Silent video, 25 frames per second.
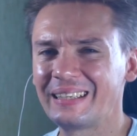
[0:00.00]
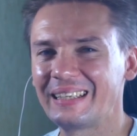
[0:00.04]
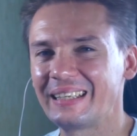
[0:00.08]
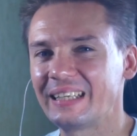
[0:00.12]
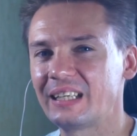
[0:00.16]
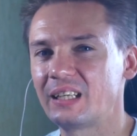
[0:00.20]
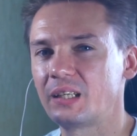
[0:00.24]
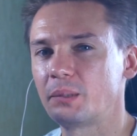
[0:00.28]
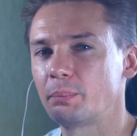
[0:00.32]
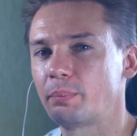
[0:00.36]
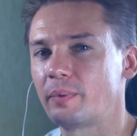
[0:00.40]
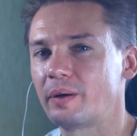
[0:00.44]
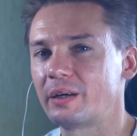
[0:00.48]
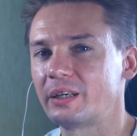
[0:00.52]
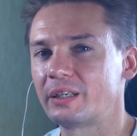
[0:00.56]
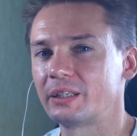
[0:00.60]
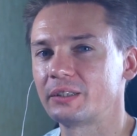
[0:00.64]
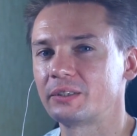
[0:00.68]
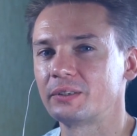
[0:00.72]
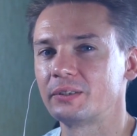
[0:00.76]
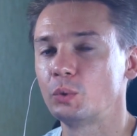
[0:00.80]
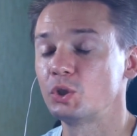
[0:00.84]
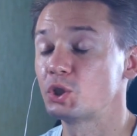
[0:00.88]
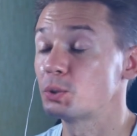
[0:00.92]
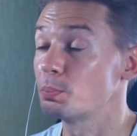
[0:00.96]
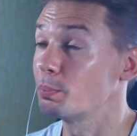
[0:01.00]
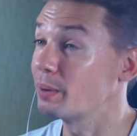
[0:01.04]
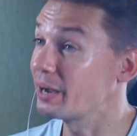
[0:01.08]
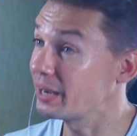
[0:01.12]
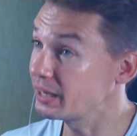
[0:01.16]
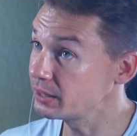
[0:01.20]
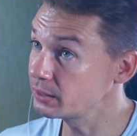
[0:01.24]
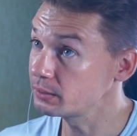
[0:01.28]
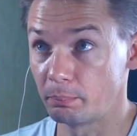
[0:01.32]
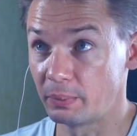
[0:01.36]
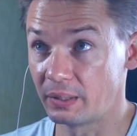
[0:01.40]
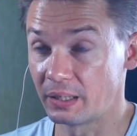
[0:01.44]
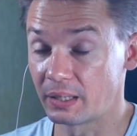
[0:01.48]
little part which
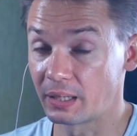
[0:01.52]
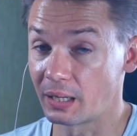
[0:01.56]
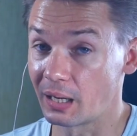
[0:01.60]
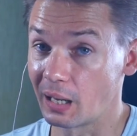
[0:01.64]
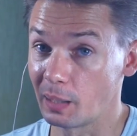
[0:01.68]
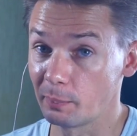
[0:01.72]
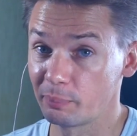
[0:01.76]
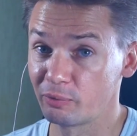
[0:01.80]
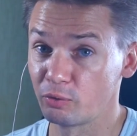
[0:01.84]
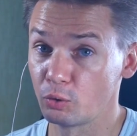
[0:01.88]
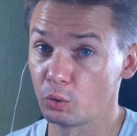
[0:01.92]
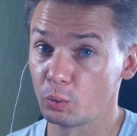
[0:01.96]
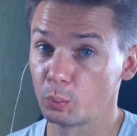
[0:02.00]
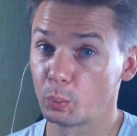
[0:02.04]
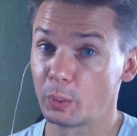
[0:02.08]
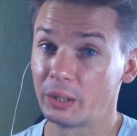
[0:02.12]
might be helpful